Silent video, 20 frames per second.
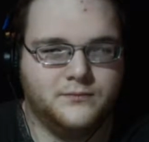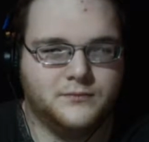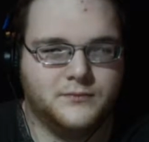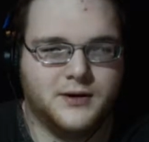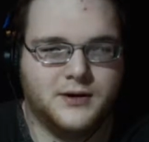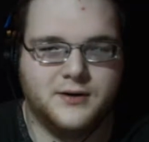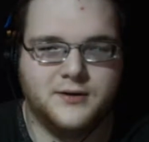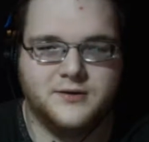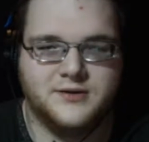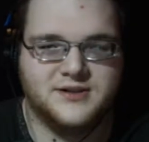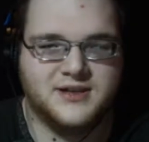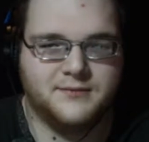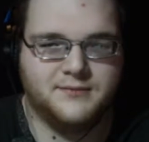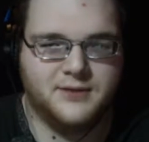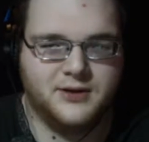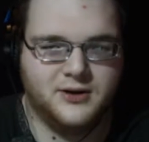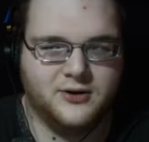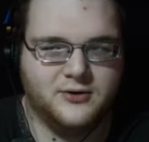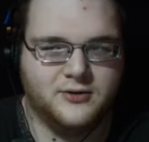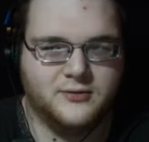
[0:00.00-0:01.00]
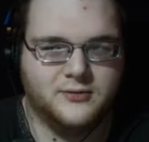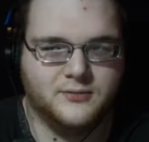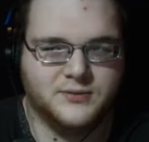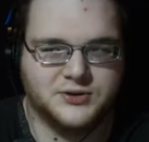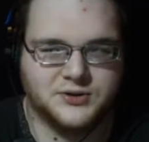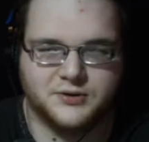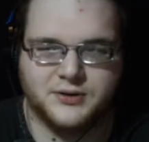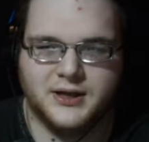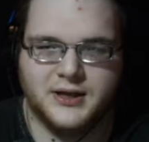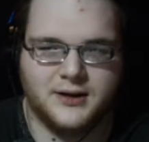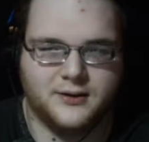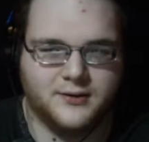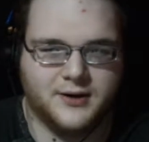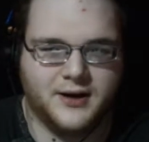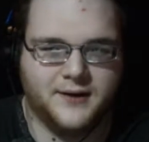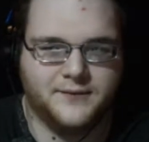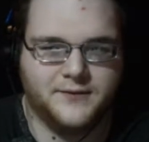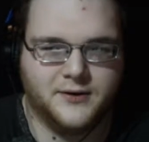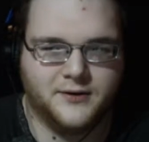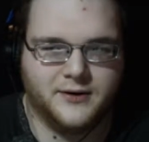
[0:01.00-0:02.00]
The nurse sent me home shortly
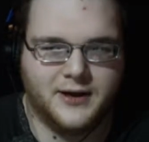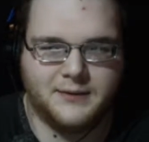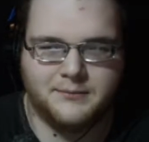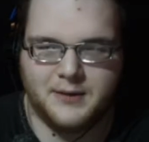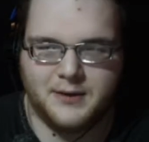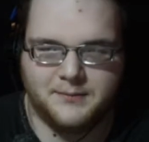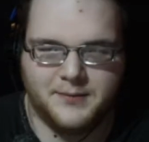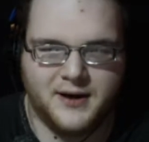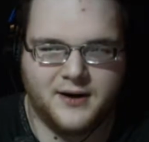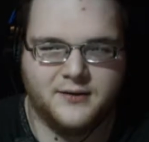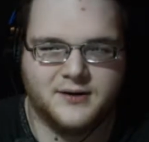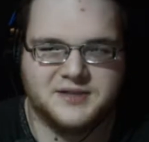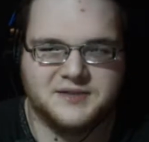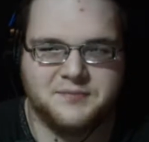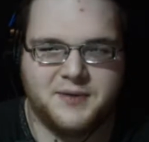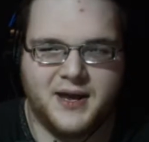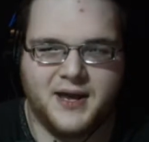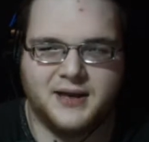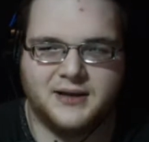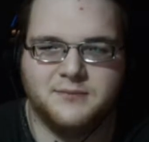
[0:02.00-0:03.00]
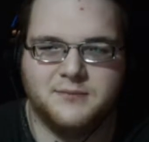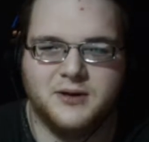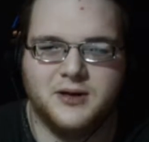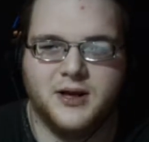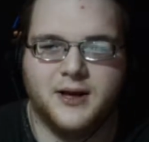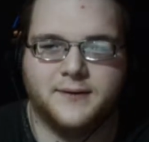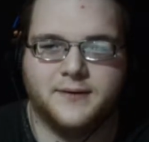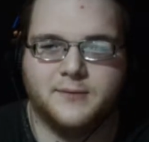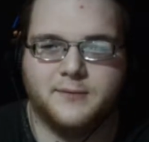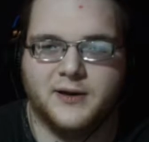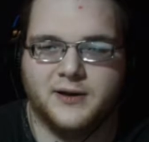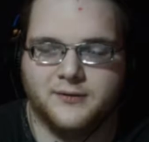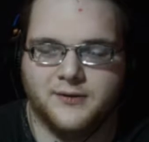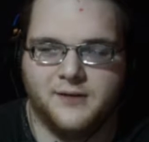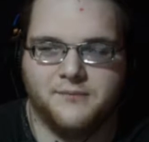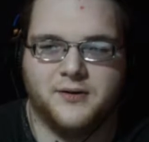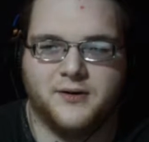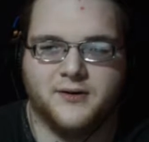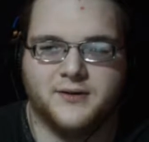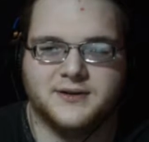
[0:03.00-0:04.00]
thereafter, and my parents packed me off to my
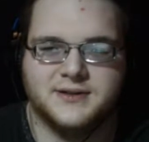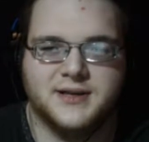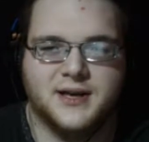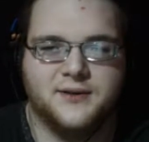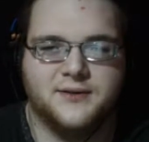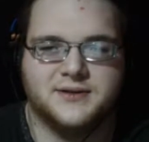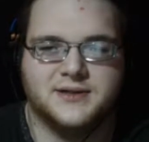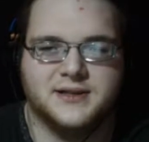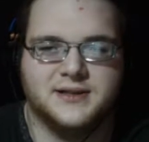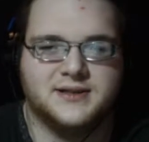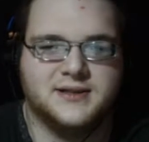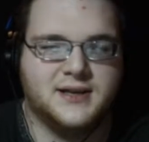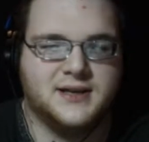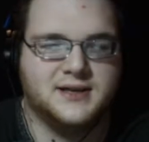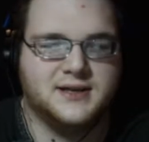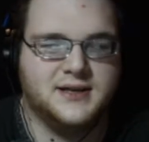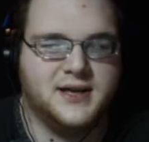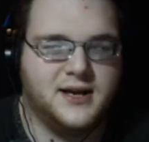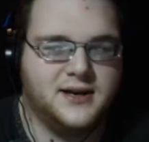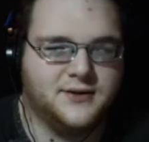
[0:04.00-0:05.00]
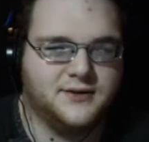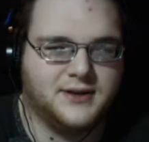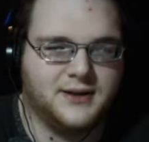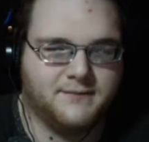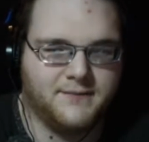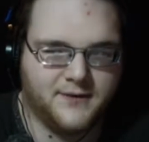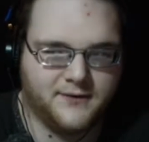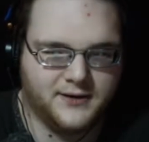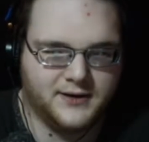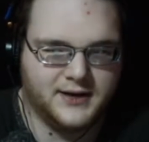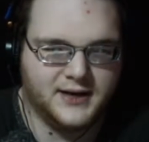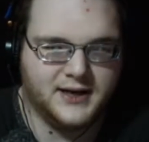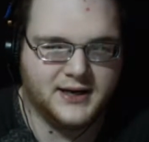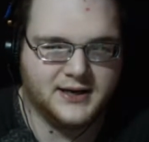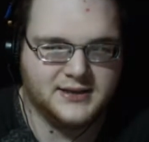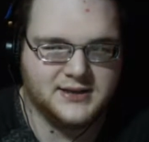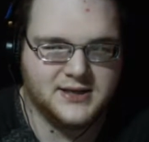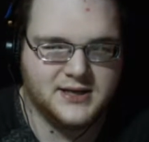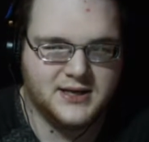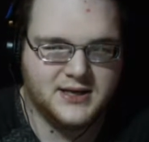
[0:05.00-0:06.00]
grandparents' house in San Diego that very
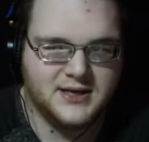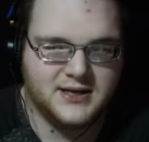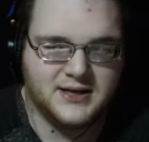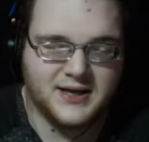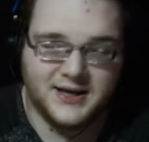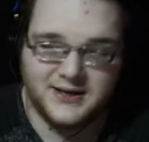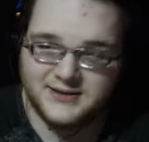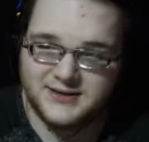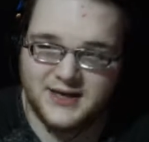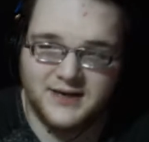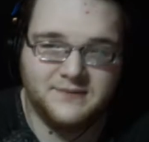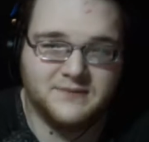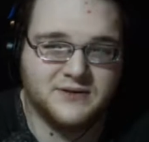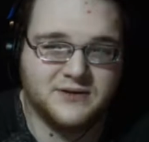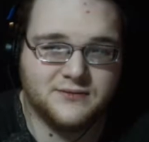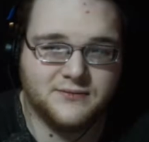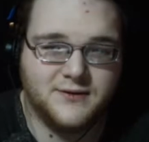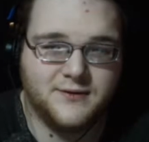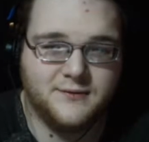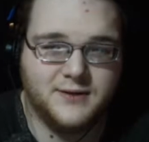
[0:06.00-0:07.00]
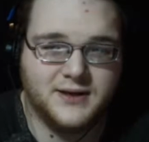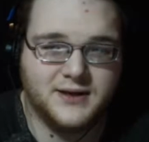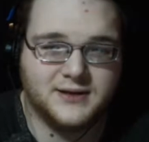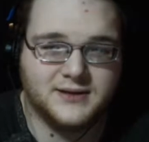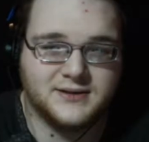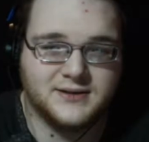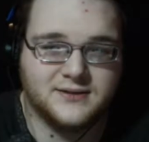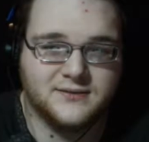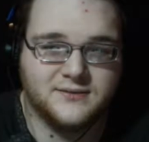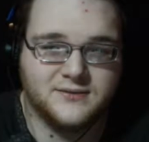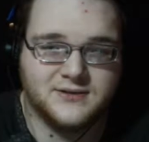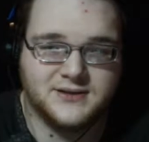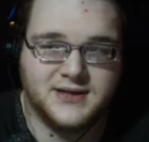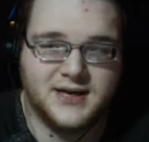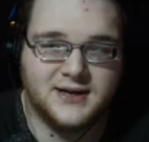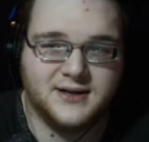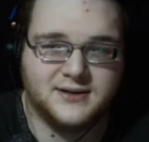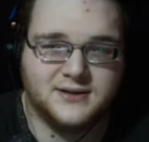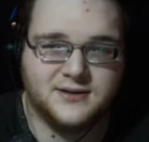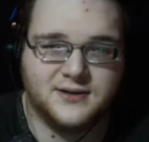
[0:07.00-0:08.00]
night. I stayed for 3 weeks,
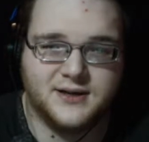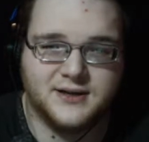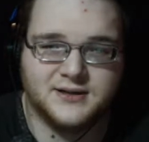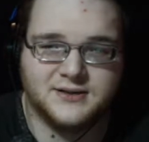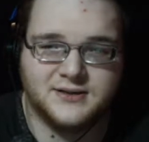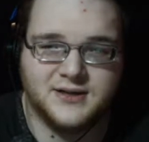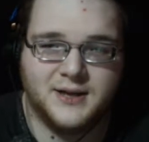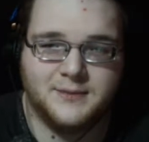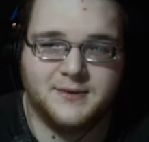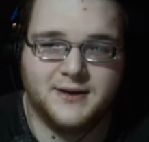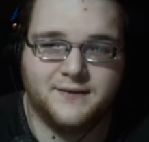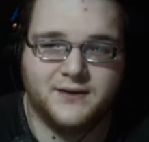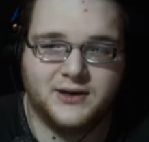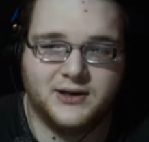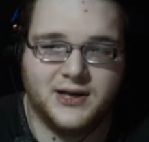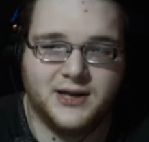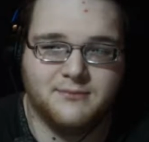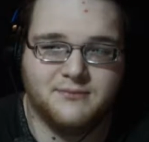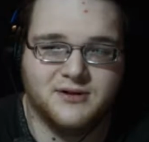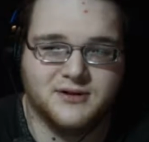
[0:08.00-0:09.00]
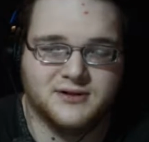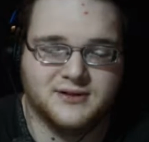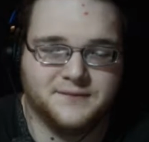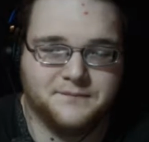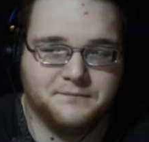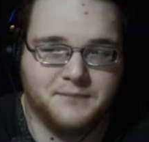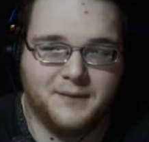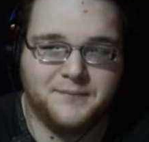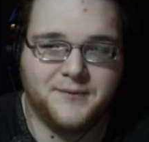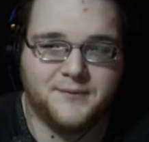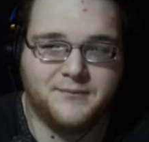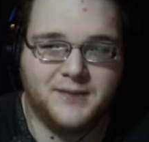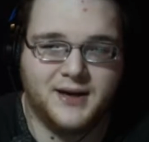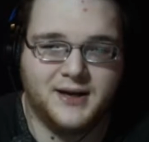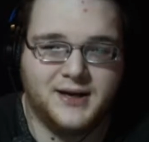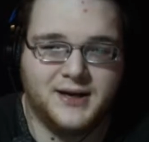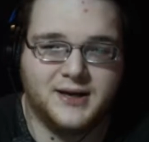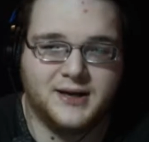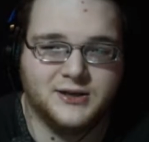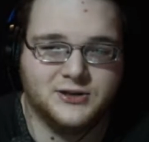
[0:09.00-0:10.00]
stayed until I stopped having nightmares of Muppet
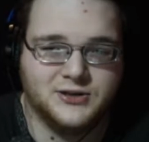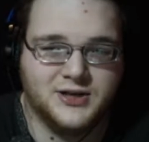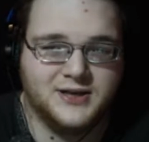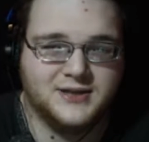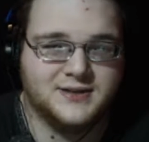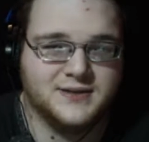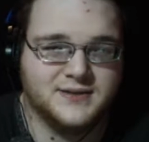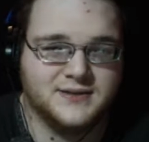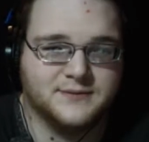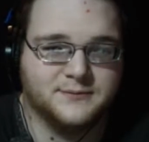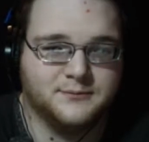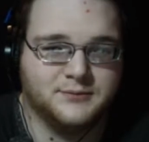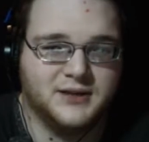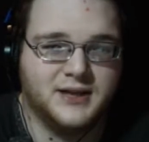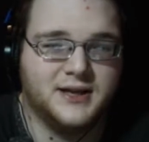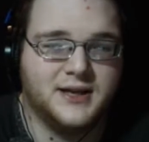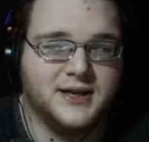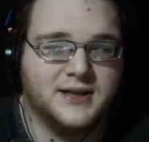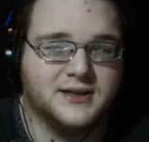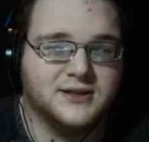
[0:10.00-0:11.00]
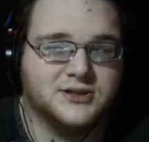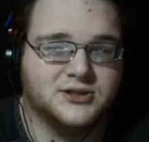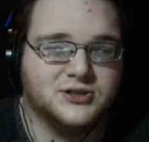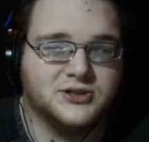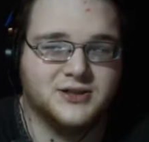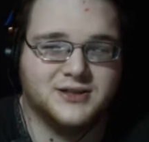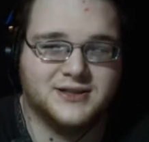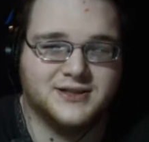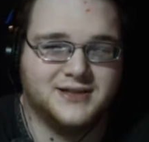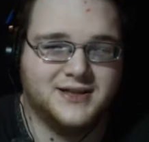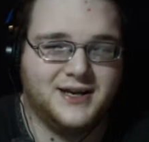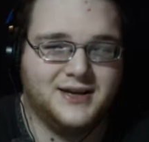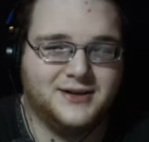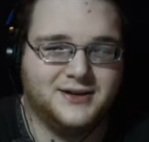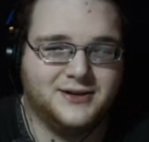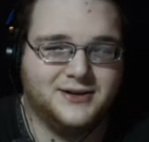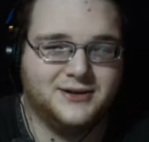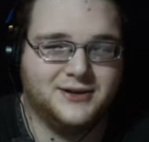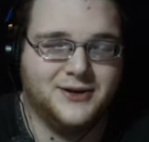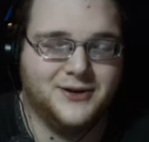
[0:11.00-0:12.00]
Man eating Jason's bloody,
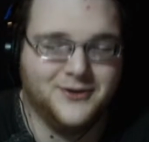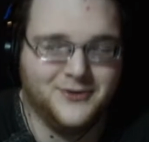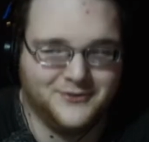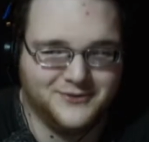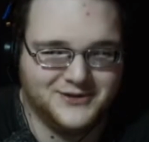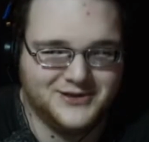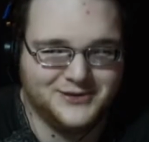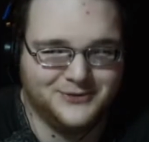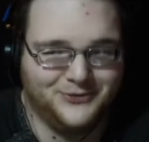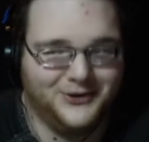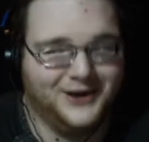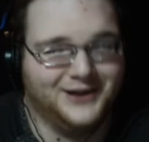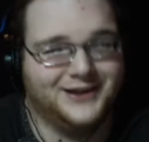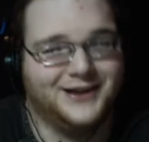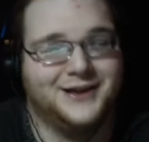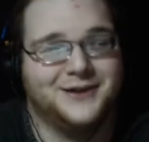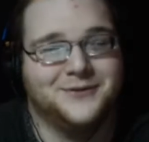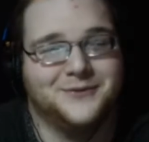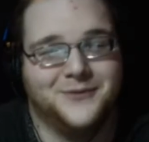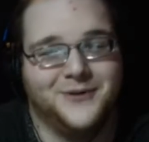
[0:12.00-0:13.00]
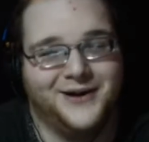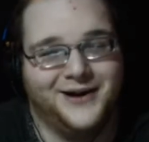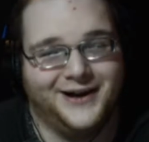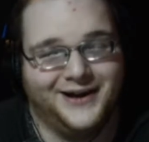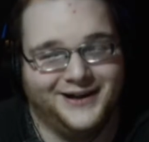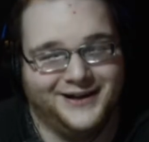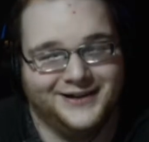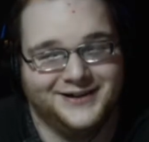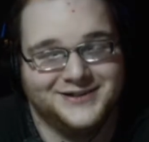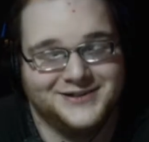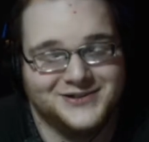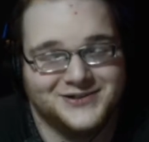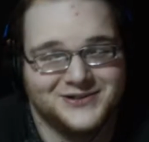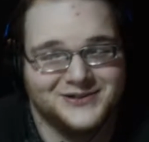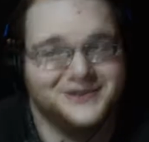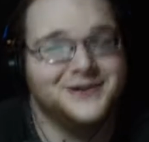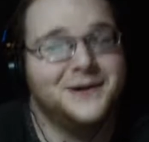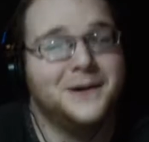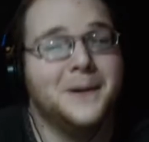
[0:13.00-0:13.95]
shit-stained clothes while I watched.